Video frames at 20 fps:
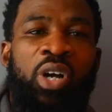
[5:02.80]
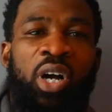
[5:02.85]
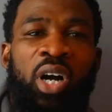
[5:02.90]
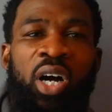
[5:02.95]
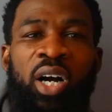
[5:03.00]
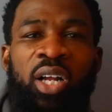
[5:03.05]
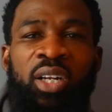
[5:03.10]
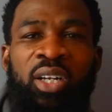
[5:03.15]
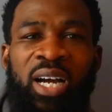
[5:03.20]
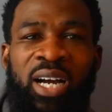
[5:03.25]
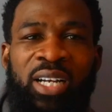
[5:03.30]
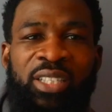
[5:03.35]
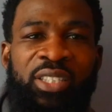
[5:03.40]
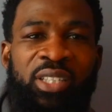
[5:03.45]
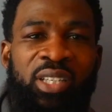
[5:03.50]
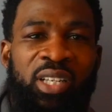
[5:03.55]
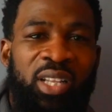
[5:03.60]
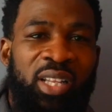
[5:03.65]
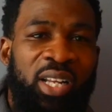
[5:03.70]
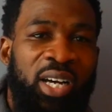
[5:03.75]
can't
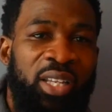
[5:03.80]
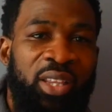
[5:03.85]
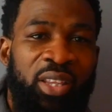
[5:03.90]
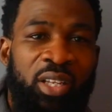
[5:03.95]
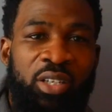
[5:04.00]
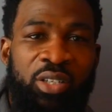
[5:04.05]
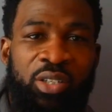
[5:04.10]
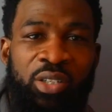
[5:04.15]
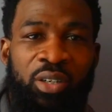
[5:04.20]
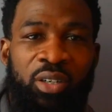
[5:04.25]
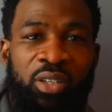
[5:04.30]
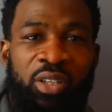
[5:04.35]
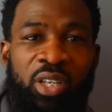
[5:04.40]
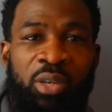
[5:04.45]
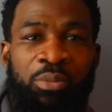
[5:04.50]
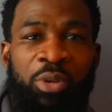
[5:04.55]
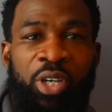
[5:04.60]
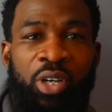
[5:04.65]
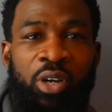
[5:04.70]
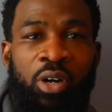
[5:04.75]
actually land the shot,
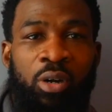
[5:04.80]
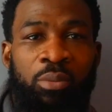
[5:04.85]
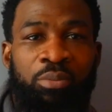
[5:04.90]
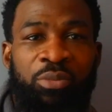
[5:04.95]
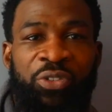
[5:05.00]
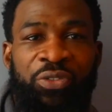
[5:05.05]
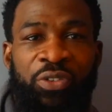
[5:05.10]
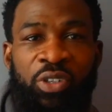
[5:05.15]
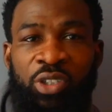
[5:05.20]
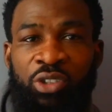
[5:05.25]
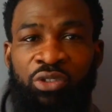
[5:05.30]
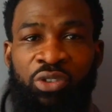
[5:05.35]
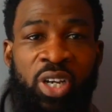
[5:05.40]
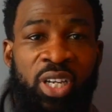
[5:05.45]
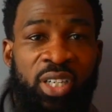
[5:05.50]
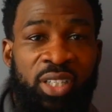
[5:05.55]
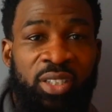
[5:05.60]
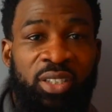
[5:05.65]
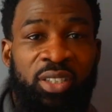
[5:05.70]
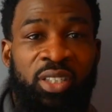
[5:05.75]
it becomes
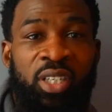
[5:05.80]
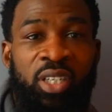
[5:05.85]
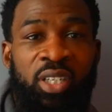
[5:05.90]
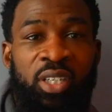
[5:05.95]
frustrating,